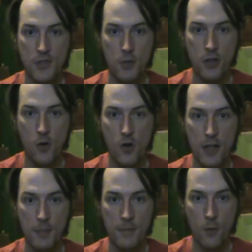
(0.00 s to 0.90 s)

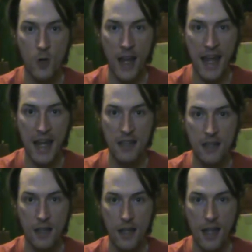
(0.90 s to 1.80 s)
recorded beforehand,
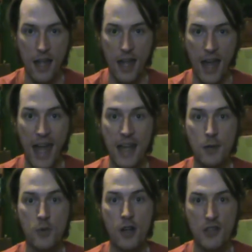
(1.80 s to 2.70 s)
and it
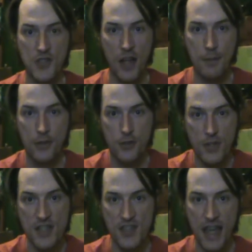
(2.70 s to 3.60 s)
would also have a
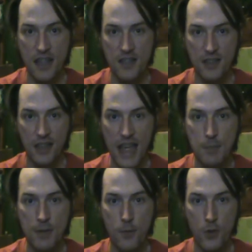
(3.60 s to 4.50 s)
3-second delay
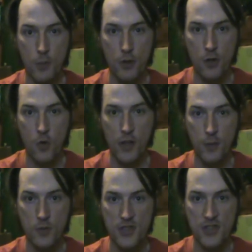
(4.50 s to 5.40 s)
before the
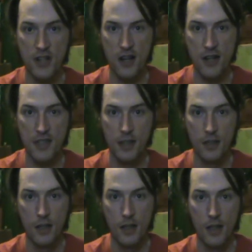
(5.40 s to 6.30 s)
recording would start.
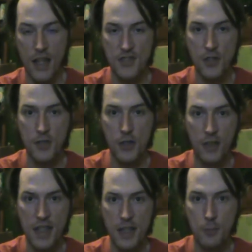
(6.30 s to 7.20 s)
And so you'll
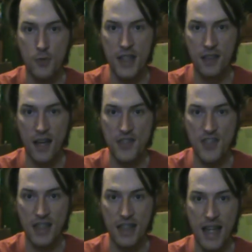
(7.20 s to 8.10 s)
end up
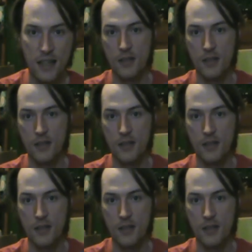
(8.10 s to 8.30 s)
realizing that